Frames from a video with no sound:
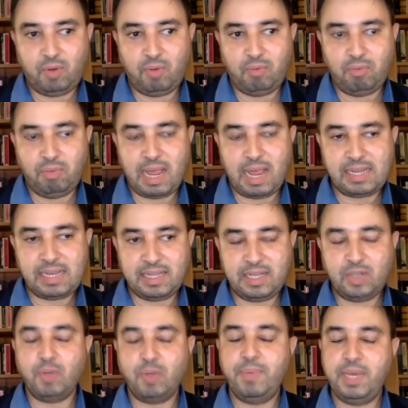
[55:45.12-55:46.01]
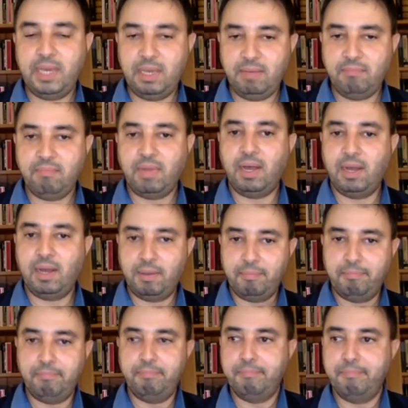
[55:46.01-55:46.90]
likely to be
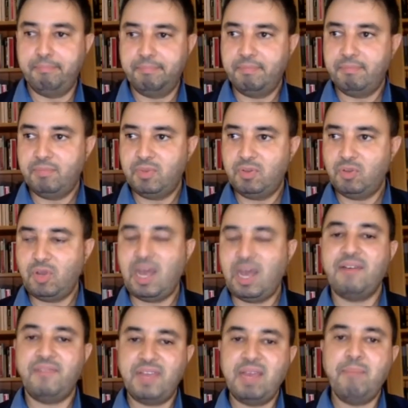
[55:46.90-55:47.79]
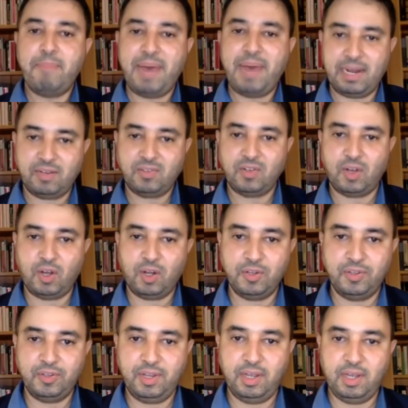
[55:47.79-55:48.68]
to have impact
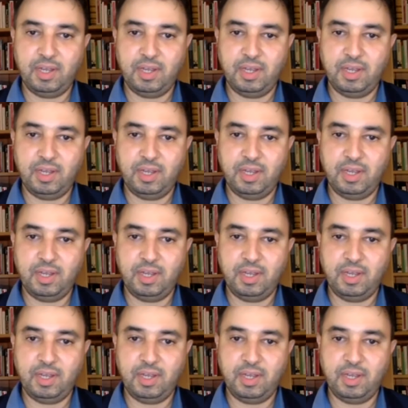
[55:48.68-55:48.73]
on